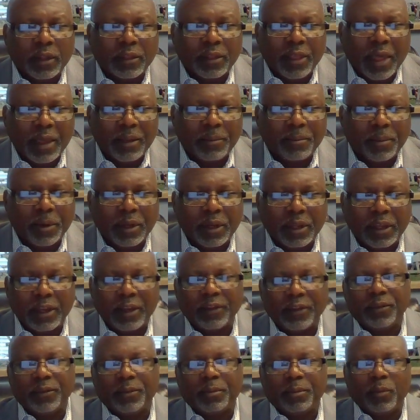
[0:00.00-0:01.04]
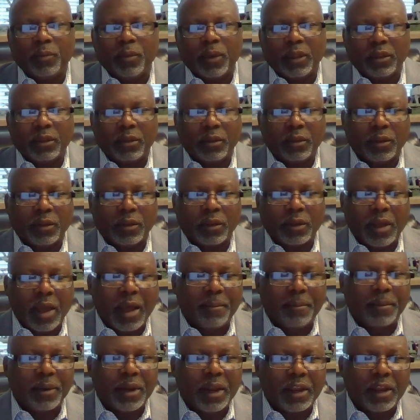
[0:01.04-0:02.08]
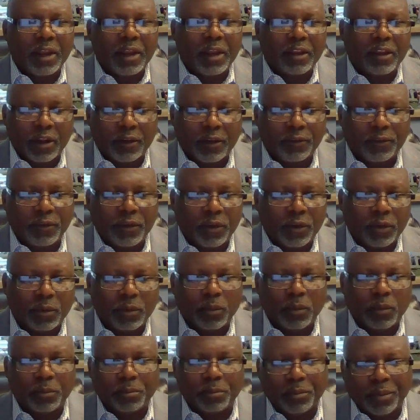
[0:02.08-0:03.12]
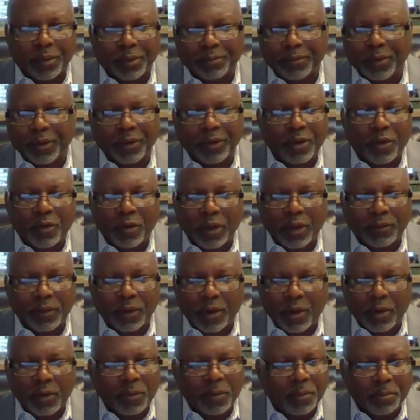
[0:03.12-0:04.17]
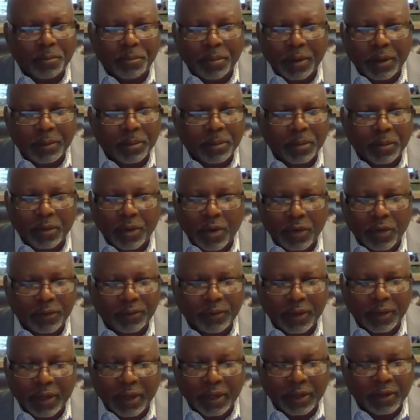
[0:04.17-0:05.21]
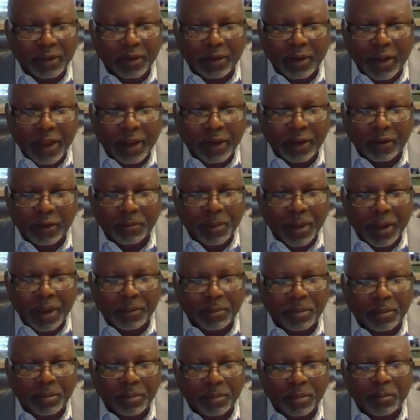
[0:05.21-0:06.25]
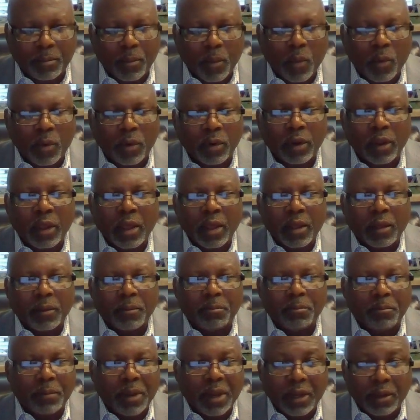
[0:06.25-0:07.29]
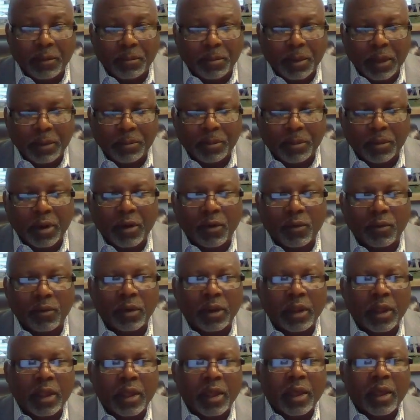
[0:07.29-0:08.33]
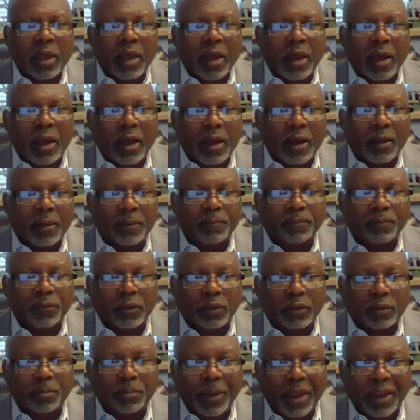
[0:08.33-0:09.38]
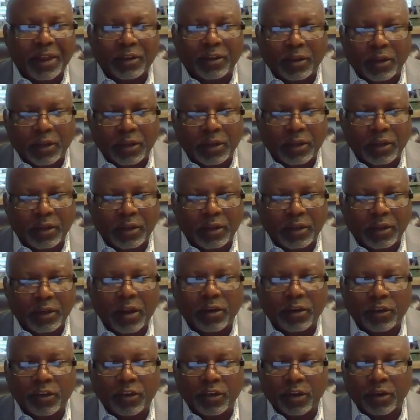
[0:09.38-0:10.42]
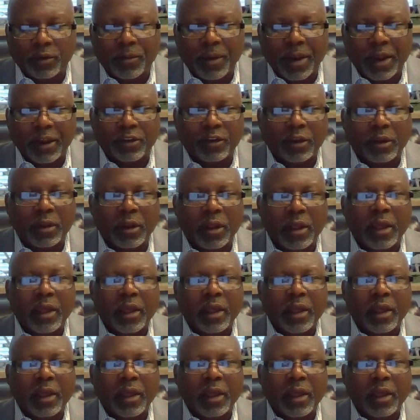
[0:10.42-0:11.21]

they believe with combination of even though people don't even get the daily paper anymore, many people don't, especially the younger generation.